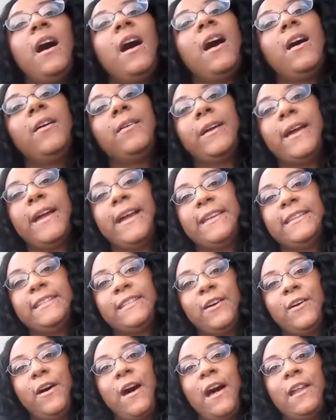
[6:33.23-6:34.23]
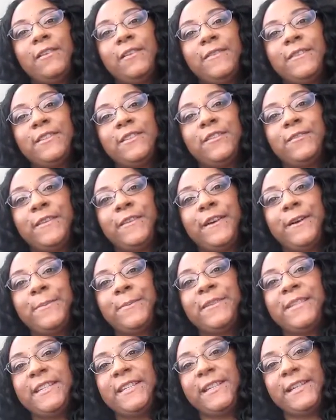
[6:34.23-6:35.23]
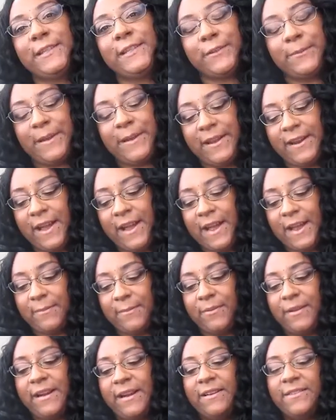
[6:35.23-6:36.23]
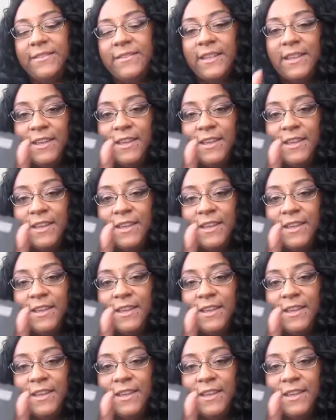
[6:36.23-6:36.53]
Okay, so all of us are very particular about our eyebrows.